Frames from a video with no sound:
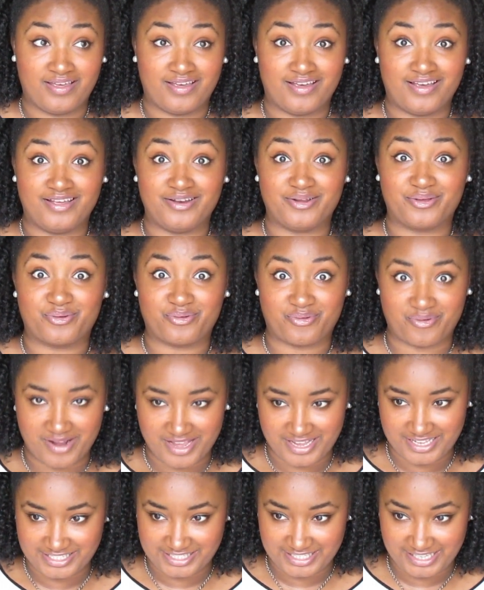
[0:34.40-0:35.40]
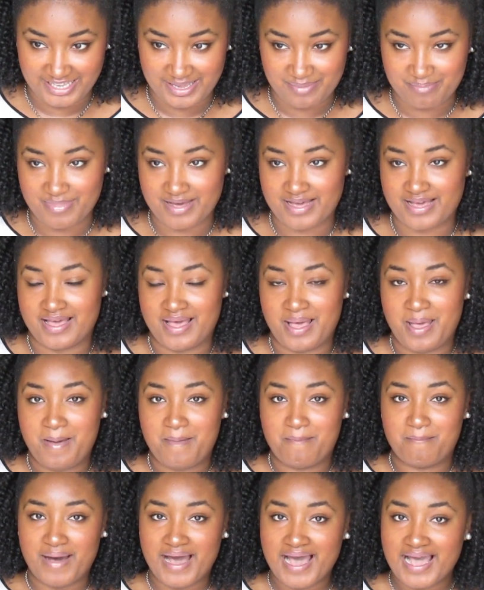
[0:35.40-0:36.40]
and crazy, but
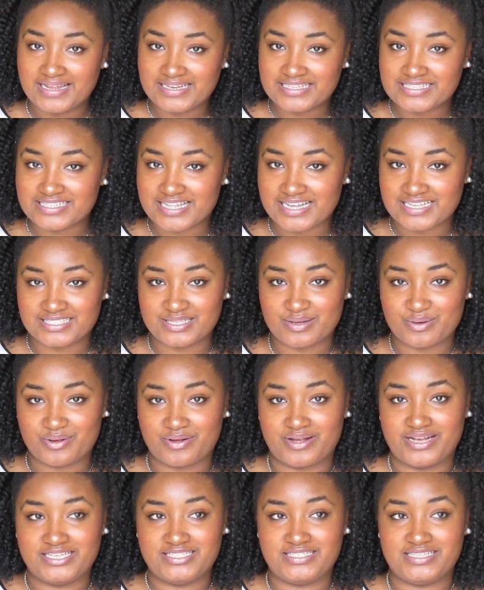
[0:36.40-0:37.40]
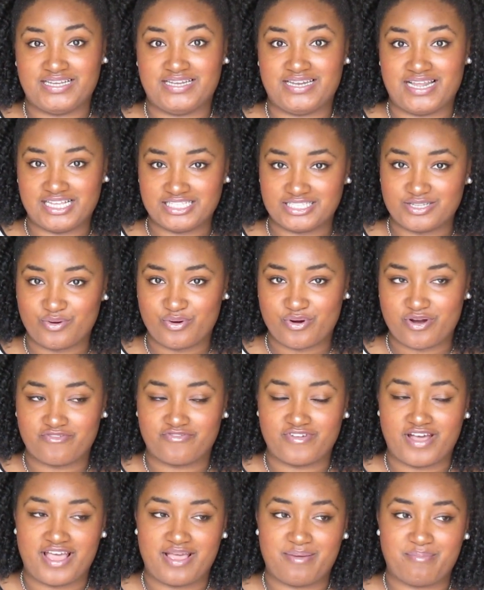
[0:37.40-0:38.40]
mine is not so crazy and not so
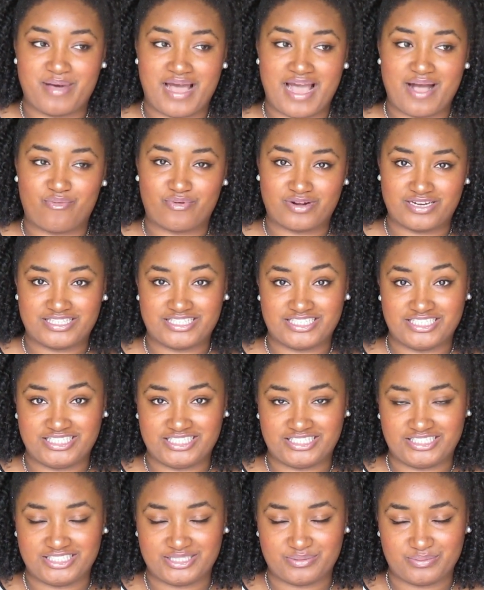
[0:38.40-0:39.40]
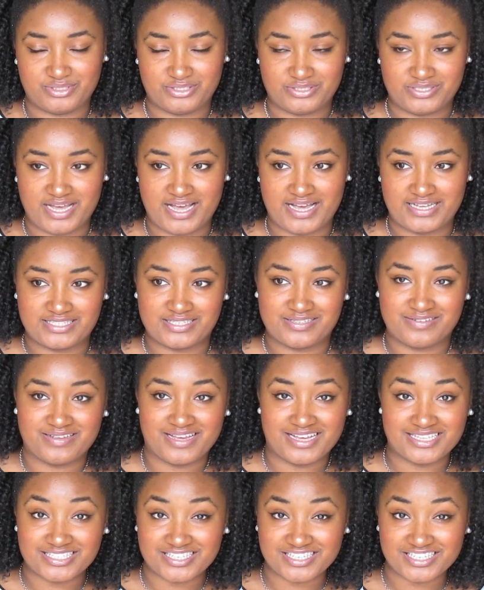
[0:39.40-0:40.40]
horrifying, but I wanted to share this with you guys so you
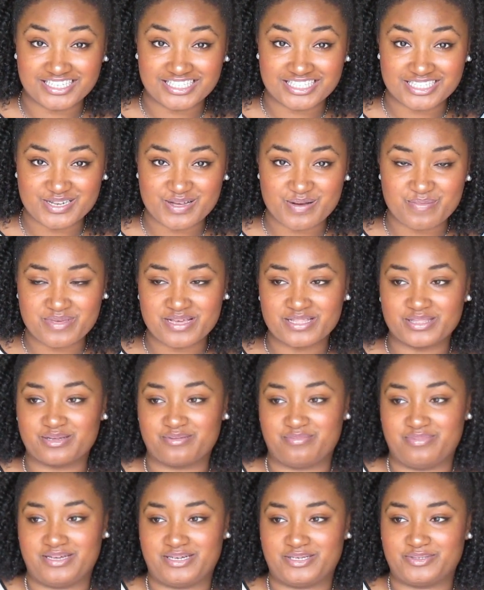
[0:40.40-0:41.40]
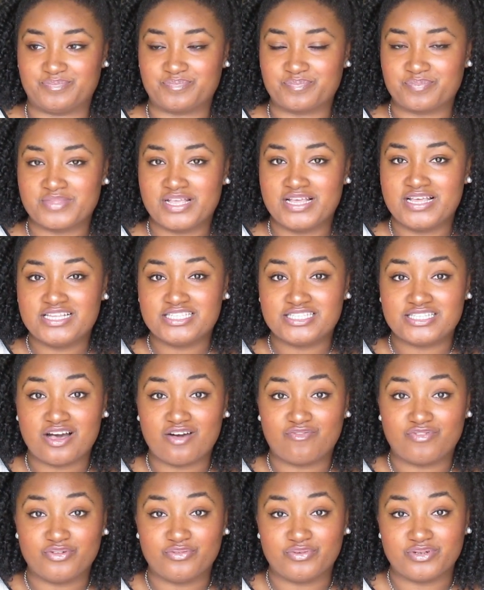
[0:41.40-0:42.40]
guys can get to know me a little better. So
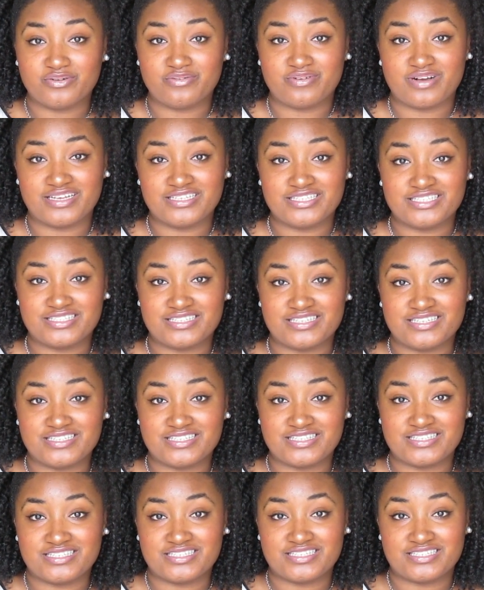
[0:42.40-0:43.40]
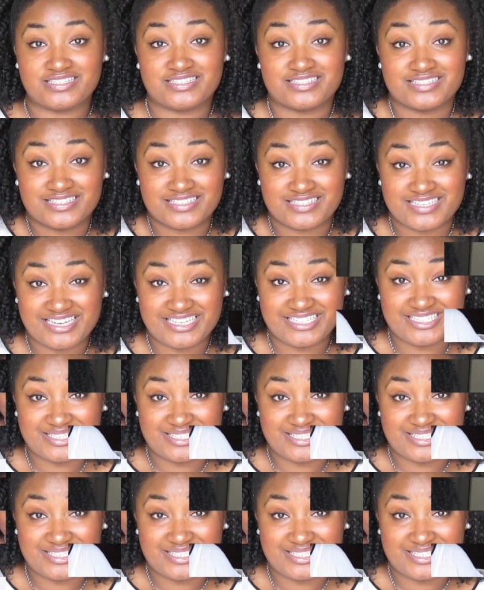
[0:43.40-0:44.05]
if you want to watch this, stay